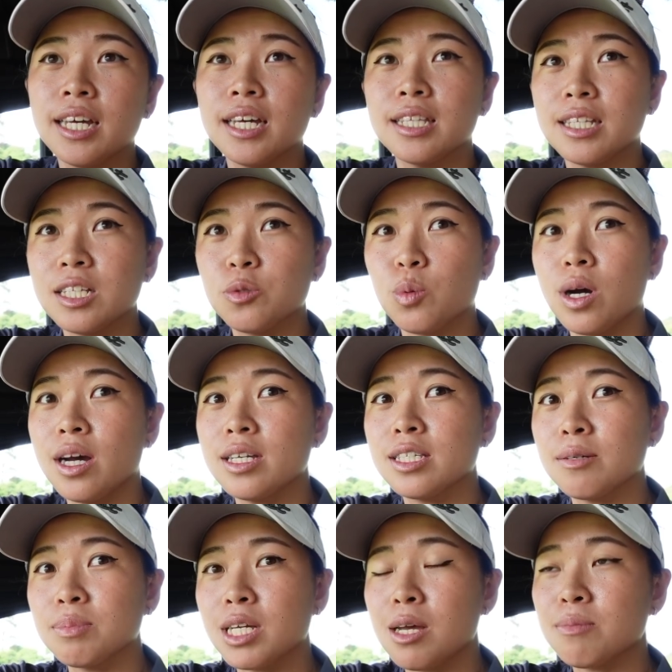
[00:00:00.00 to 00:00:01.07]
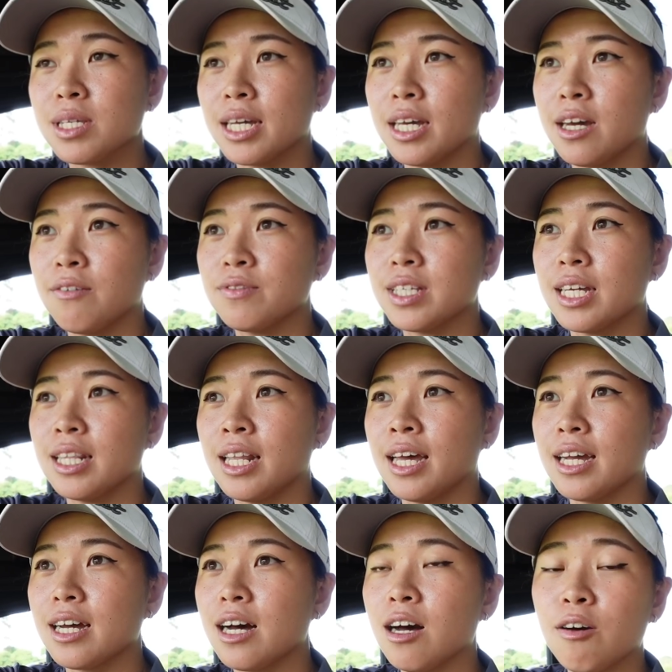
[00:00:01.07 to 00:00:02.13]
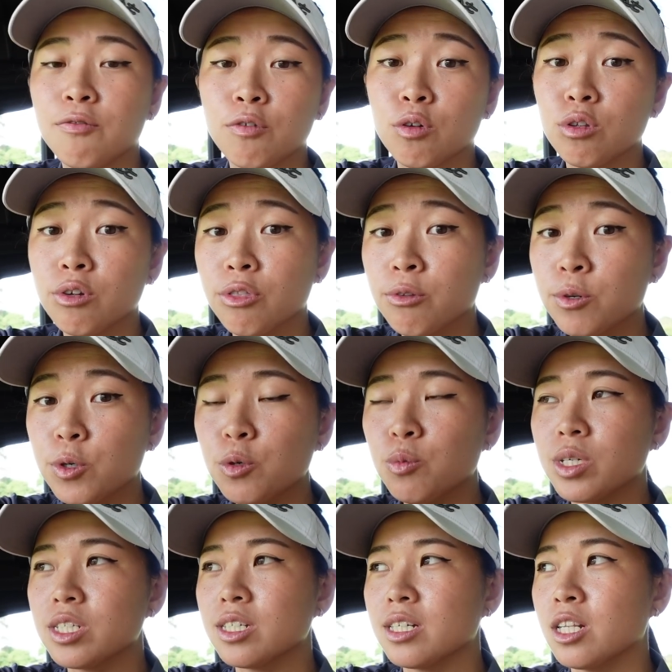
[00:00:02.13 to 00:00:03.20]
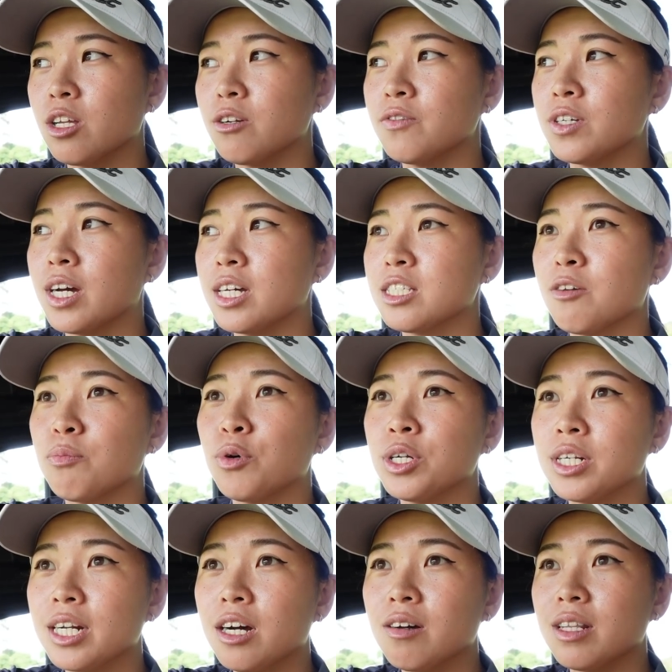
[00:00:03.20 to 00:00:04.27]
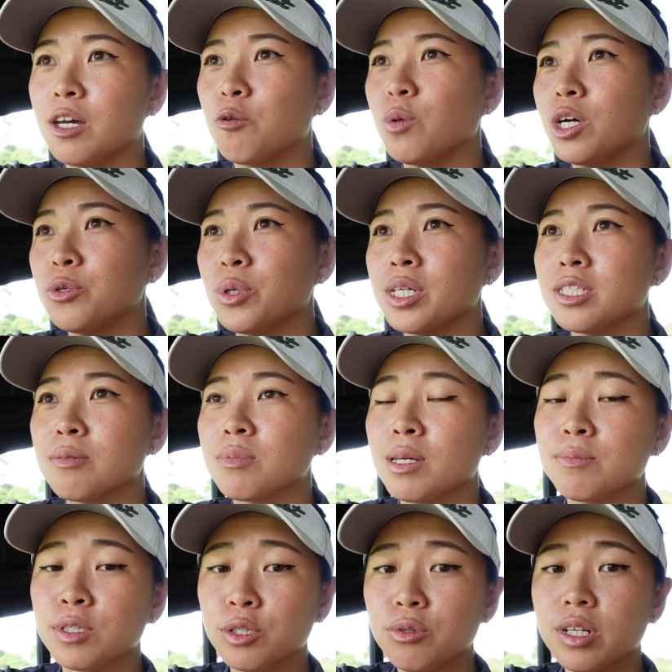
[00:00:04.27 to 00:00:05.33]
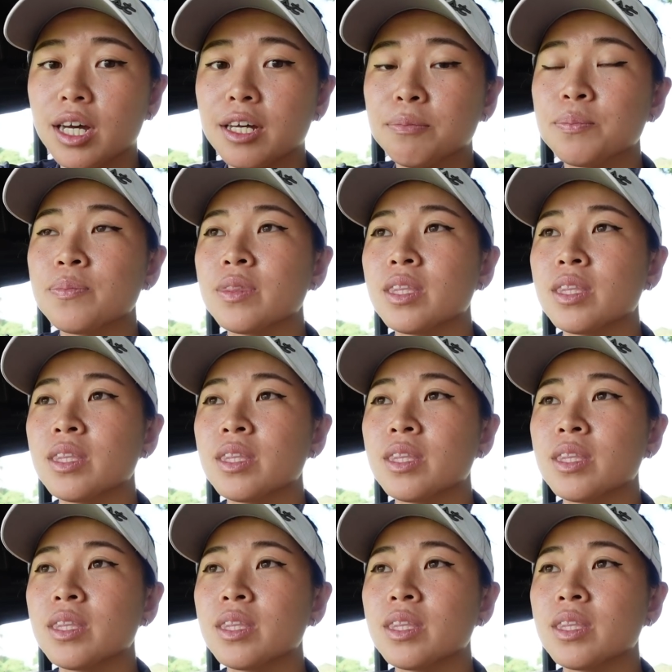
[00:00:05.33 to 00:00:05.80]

And that's why sometimes I have that like half follow through, which a lot of you guys have pointed out, like, why do I sometimes do that?